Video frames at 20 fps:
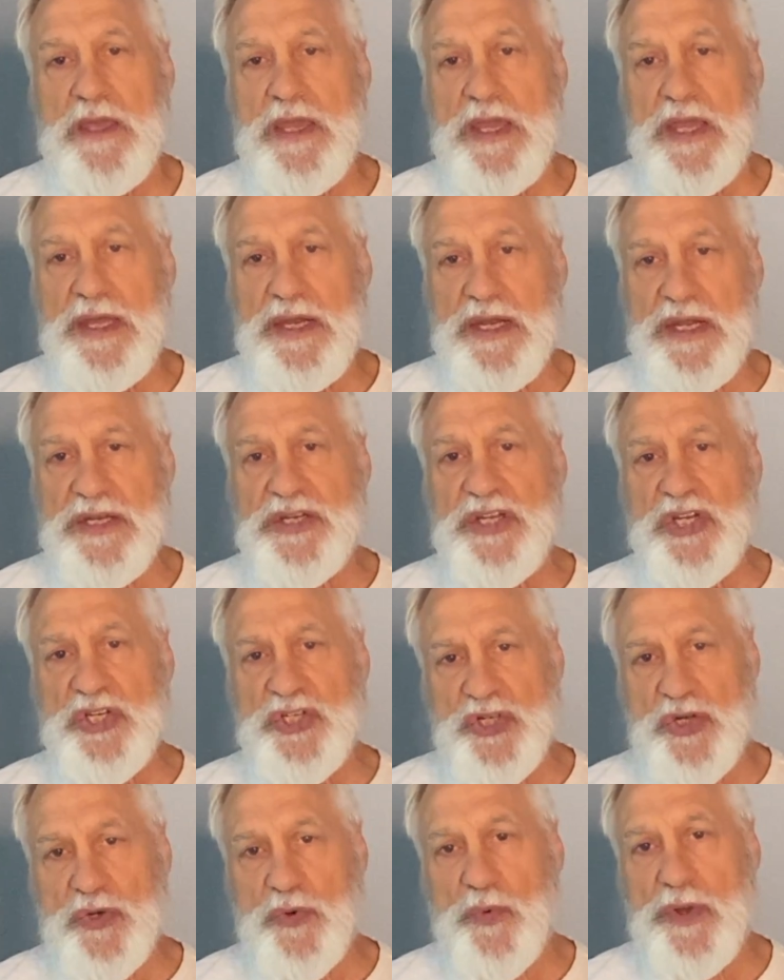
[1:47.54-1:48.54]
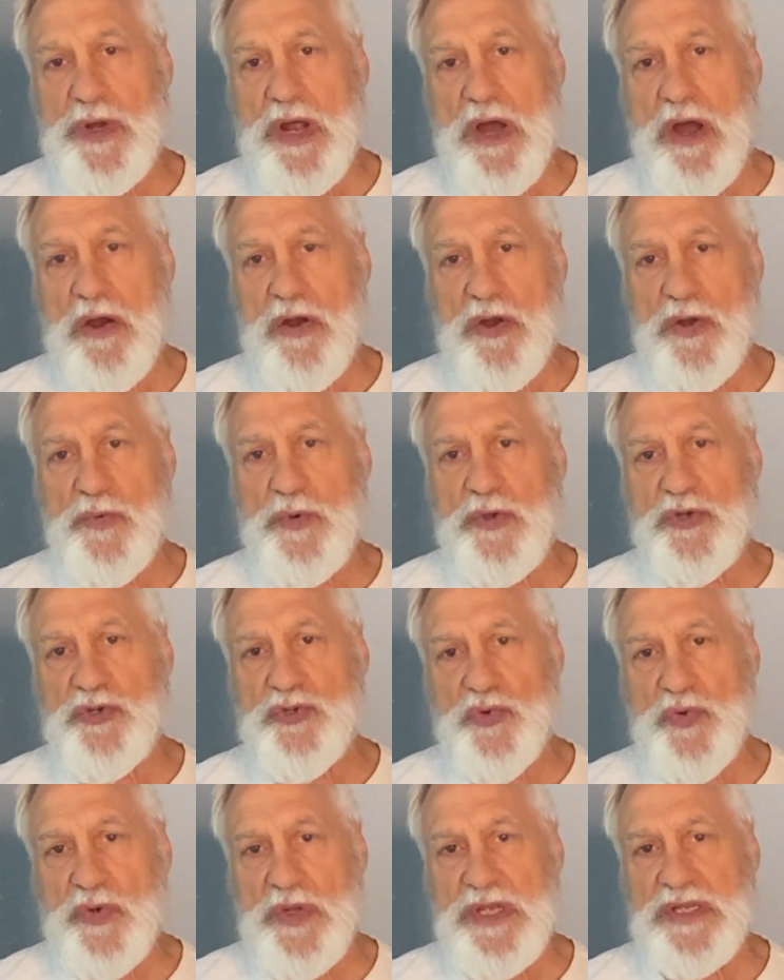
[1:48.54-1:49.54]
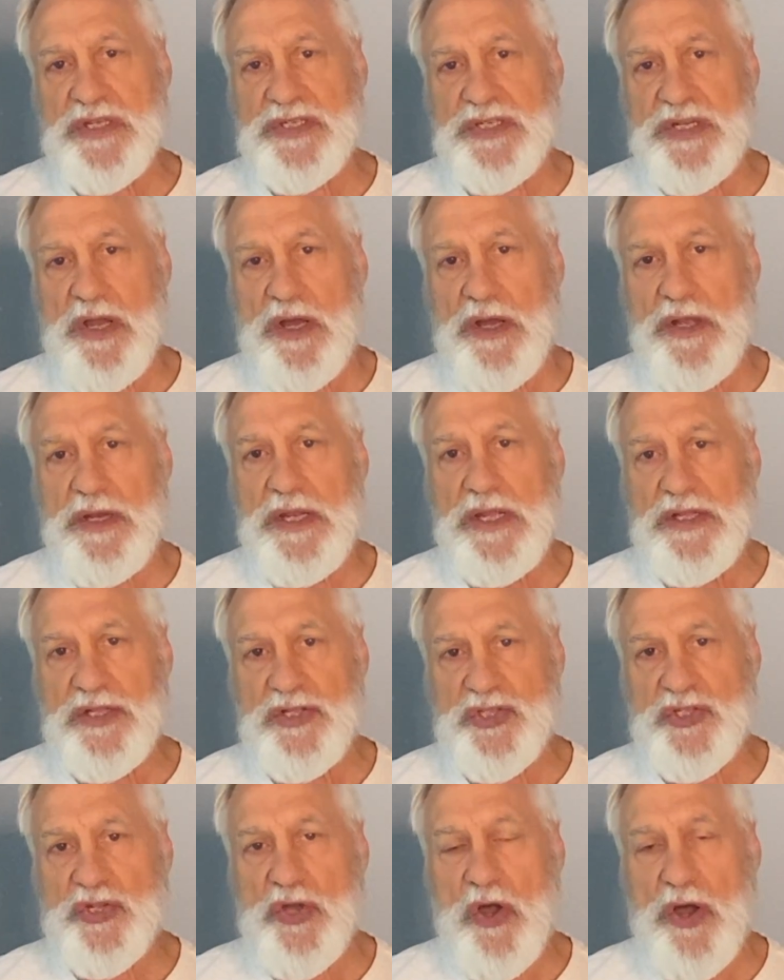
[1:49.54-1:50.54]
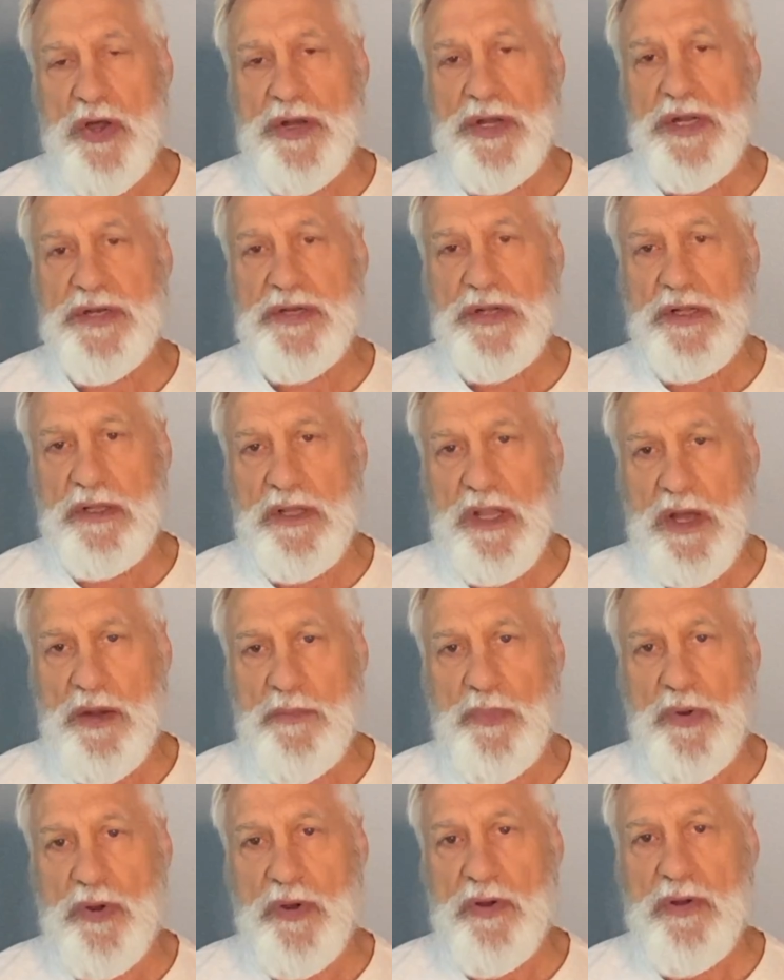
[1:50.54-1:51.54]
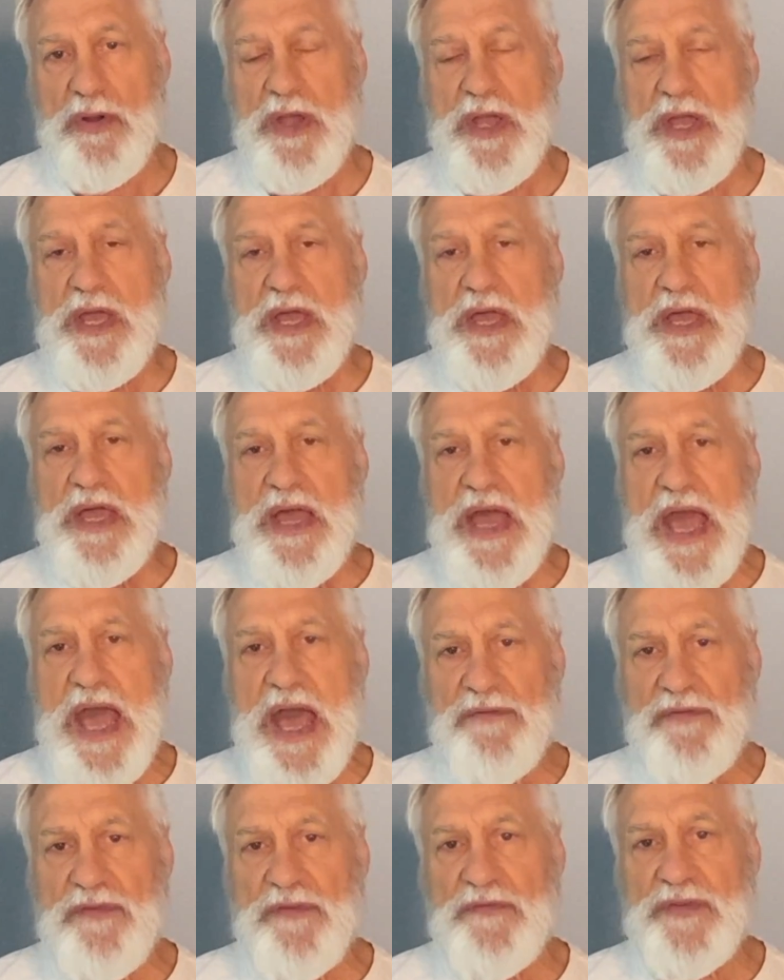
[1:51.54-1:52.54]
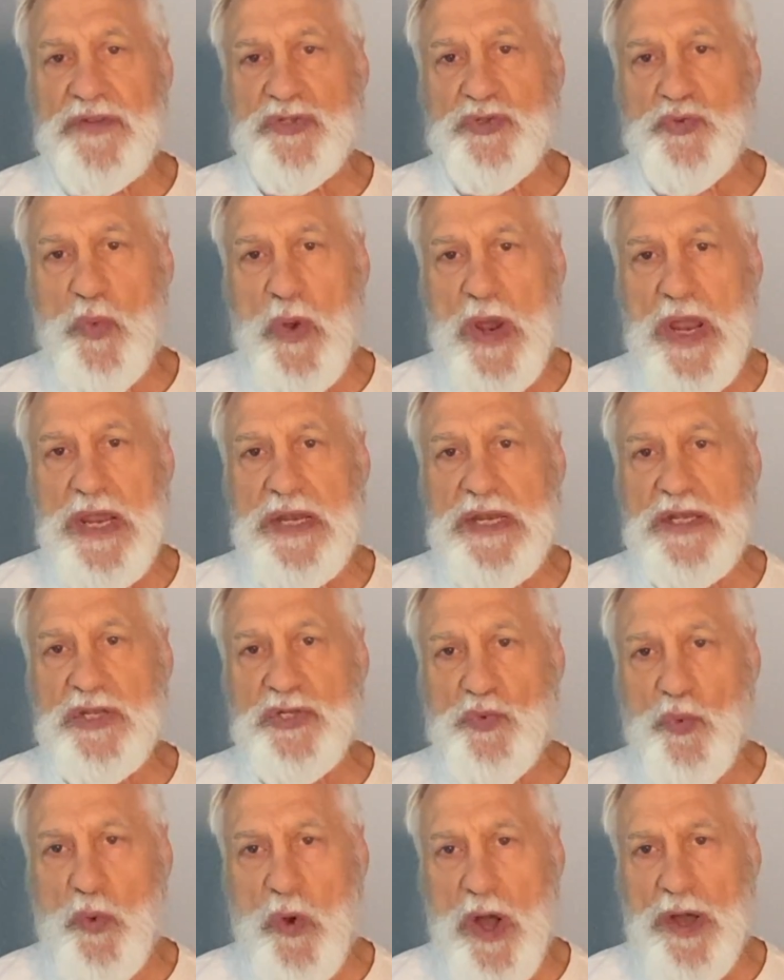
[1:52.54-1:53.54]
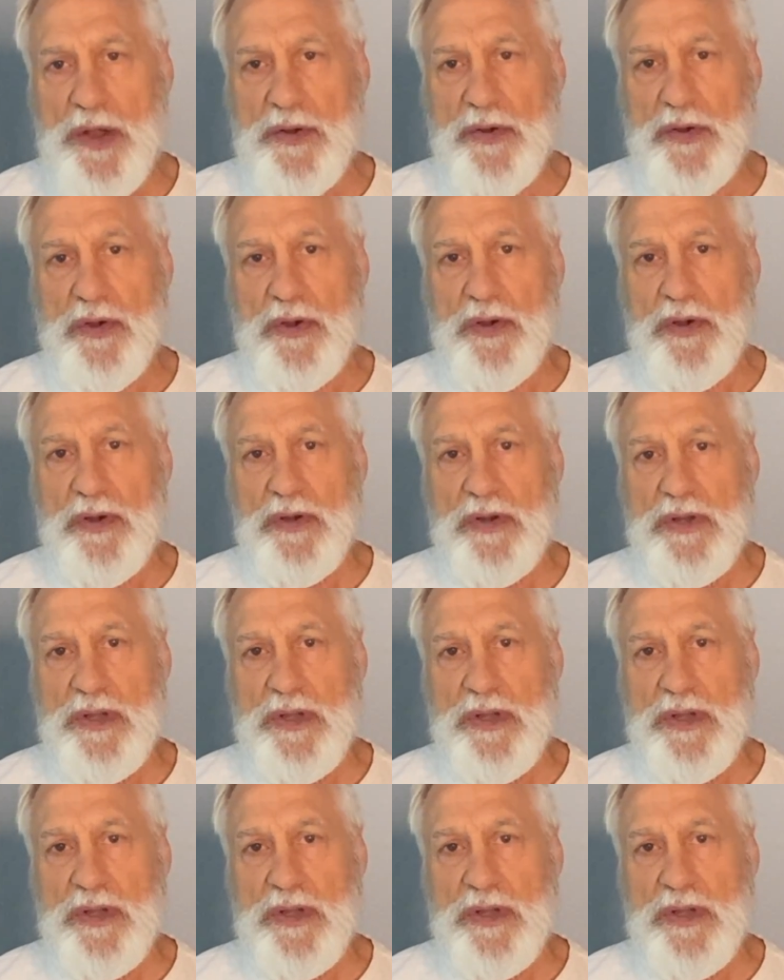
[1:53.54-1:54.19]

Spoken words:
In addition, when a hardwood tree is cut and sawn into lumber, half of its weight is water.